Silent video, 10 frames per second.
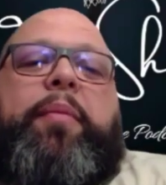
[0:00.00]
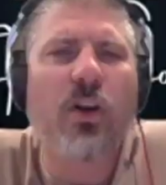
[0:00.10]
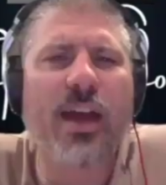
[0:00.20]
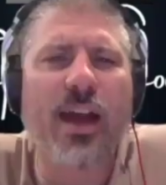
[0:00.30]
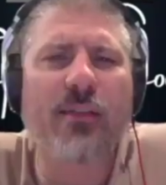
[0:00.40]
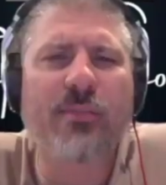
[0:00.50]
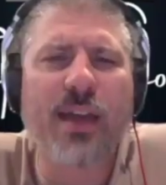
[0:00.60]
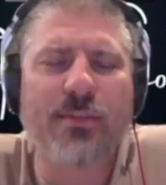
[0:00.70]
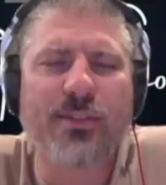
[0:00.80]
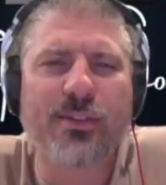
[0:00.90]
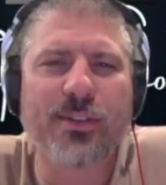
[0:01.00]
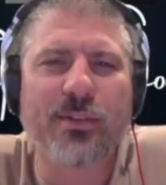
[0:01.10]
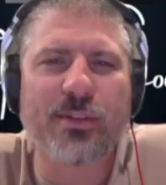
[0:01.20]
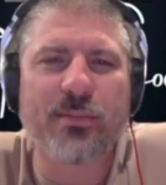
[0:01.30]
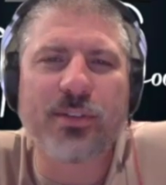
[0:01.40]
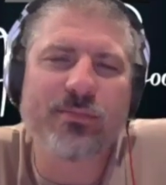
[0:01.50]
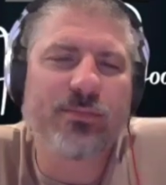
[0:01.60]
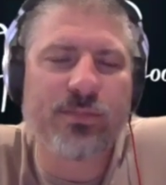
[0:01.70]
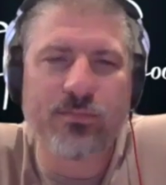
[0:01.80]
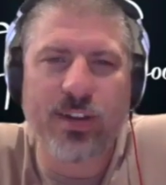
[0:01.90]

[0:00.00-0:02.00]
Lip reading: yeah, I absolutely would, but right